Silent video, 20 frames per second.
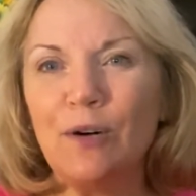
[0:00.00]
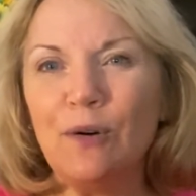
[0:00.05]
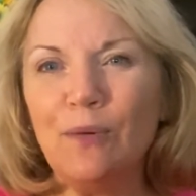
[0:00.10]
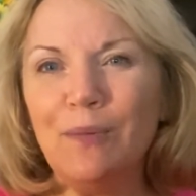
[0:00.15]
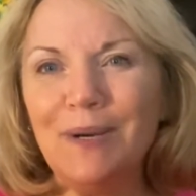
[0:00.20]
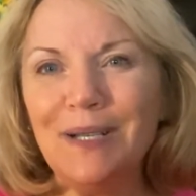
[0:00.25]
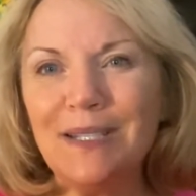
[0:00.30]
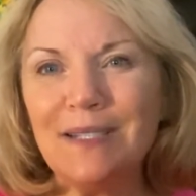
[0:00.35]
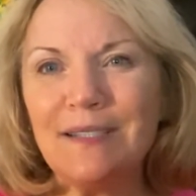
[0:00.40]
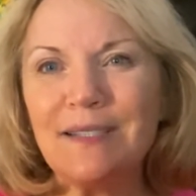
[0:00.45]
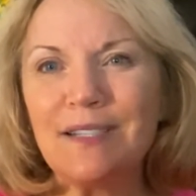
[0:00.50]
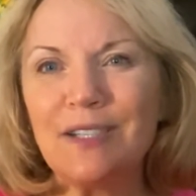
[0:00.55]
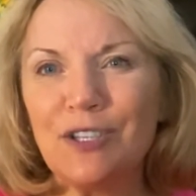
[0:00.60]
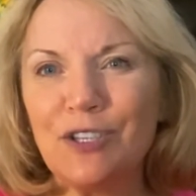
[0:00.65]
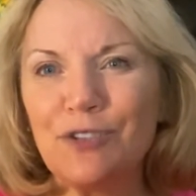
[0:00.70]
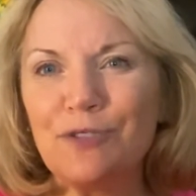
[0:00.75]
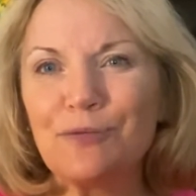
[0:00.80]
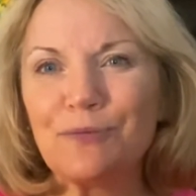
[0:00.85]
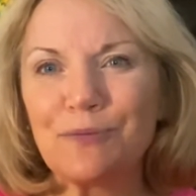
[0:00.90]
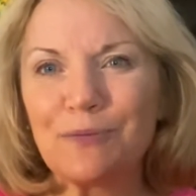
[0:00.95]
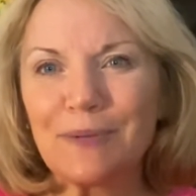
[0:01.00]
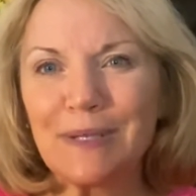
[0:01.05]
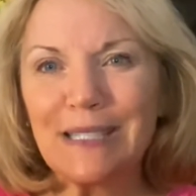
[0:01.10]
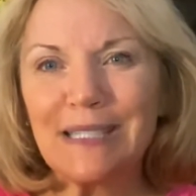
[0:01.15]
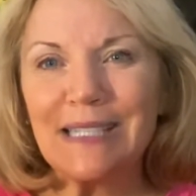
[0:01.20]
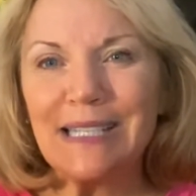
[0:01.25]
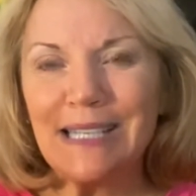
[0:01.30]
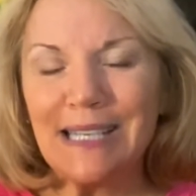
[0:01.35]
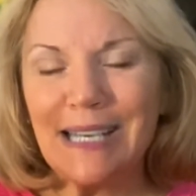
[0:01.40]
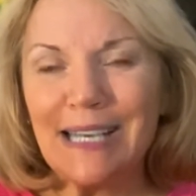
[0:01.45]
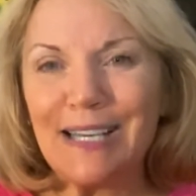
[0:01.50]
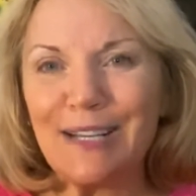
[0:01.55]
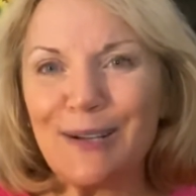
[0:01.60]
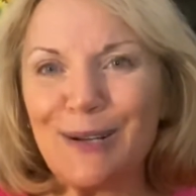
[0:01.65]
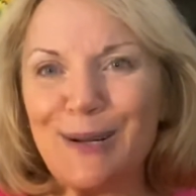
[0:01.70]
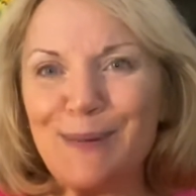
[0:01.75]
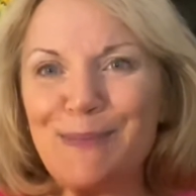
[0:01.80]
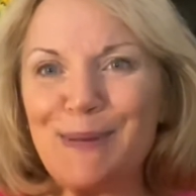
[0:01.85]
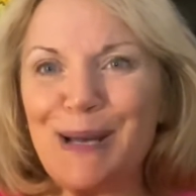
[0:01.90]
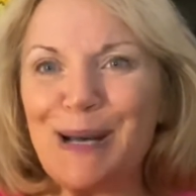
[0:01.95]
What is it you really care
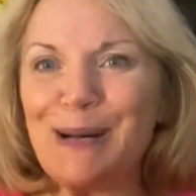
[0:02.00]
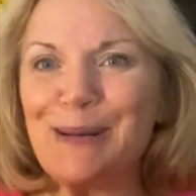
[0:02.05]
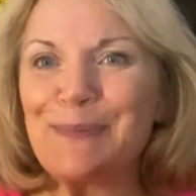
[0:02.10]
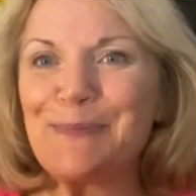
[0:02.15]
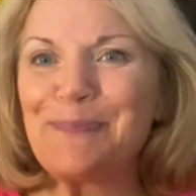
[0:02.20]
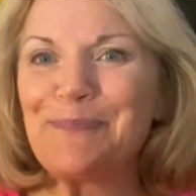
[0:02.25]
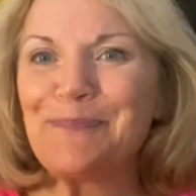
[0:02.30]
about?